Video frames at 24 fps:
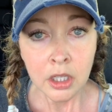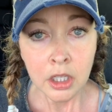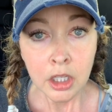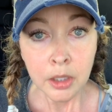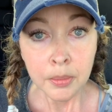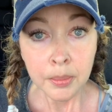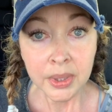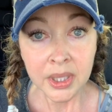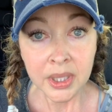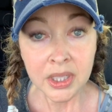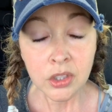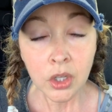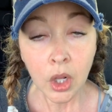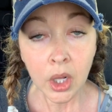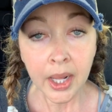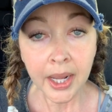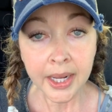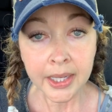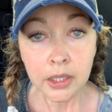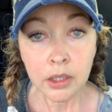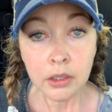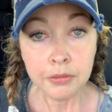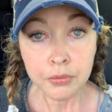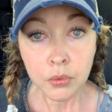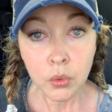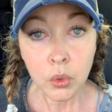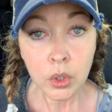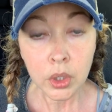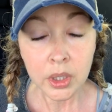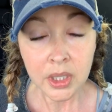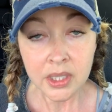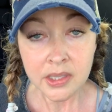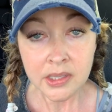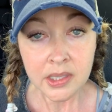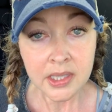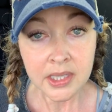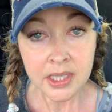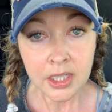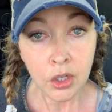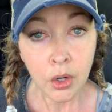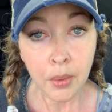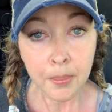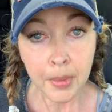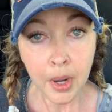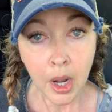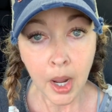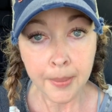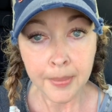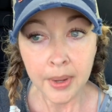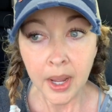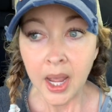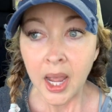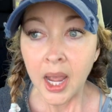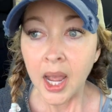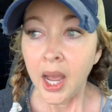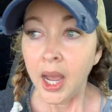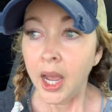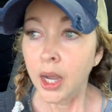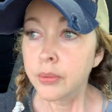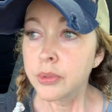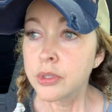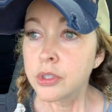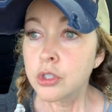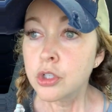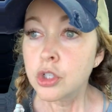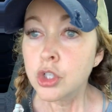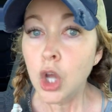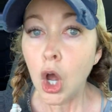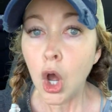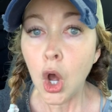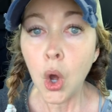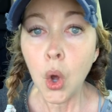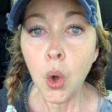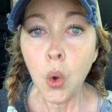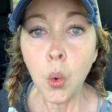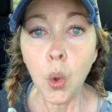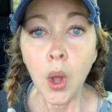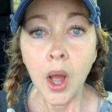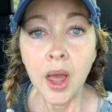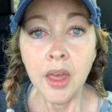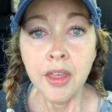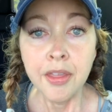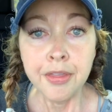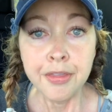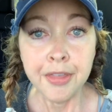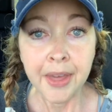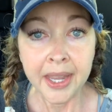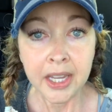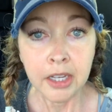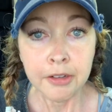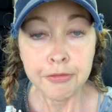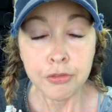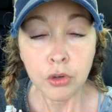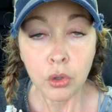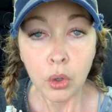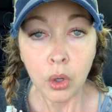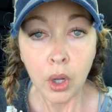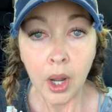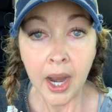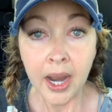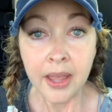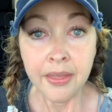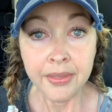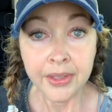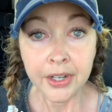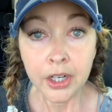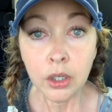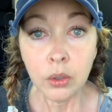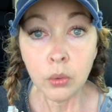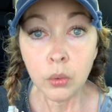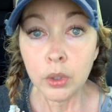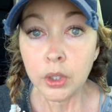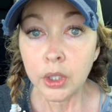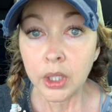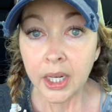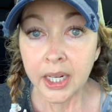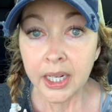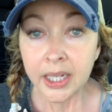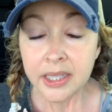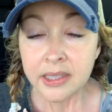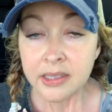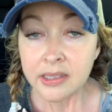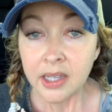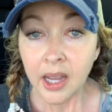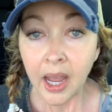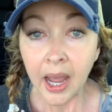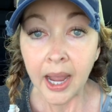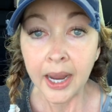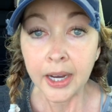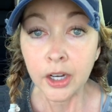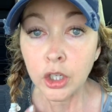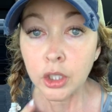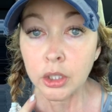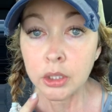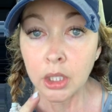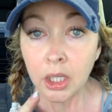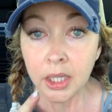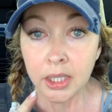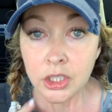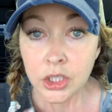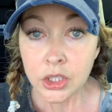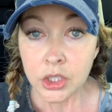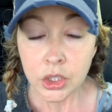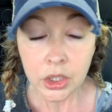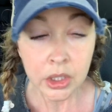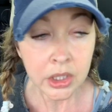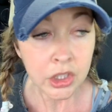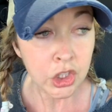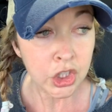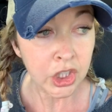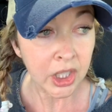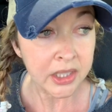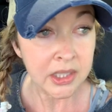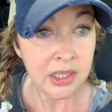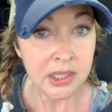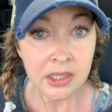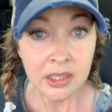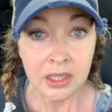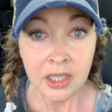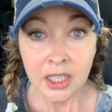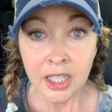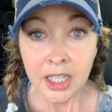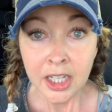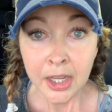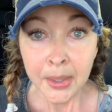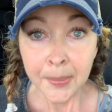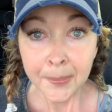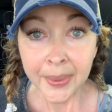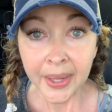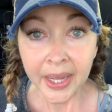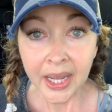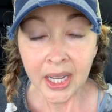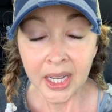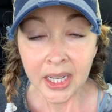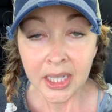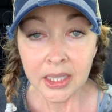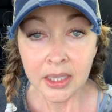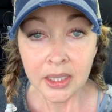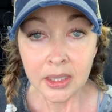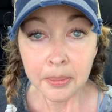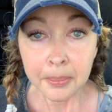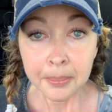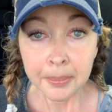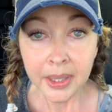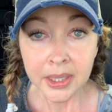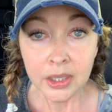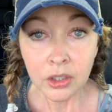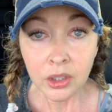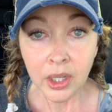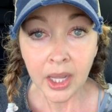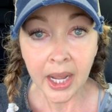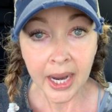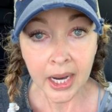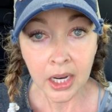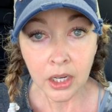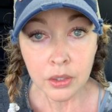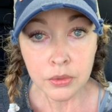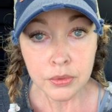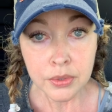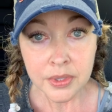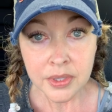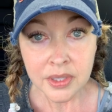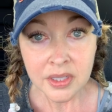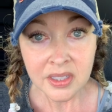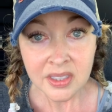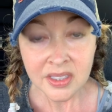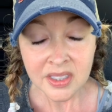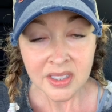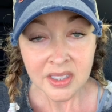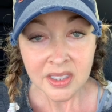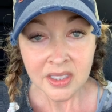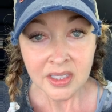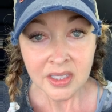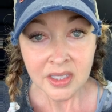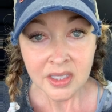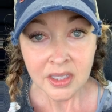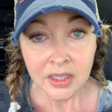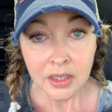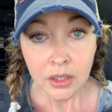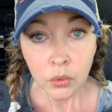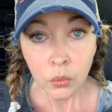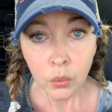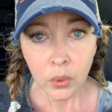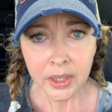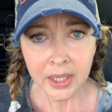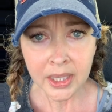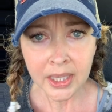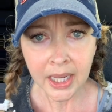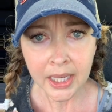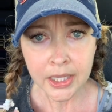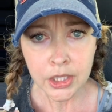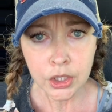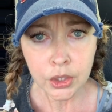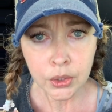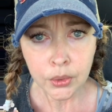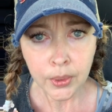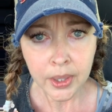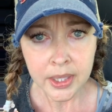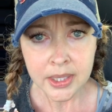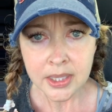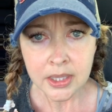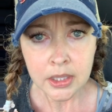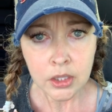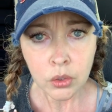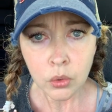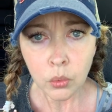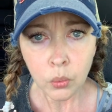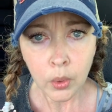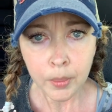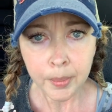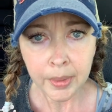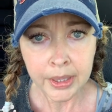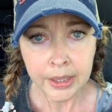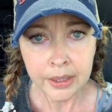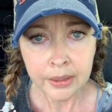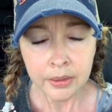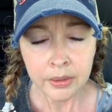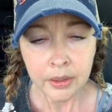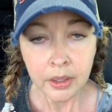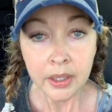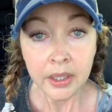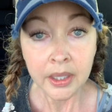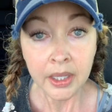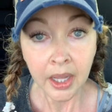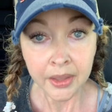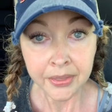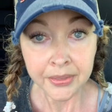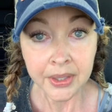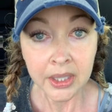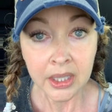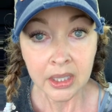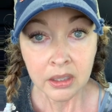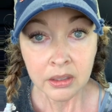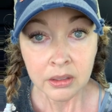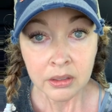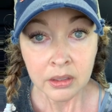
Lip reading: but it's all I could afford as a single mom. I was so thankful. And there were nights I heard gunshots behind my little house. What can I do as a little woman? Nothing.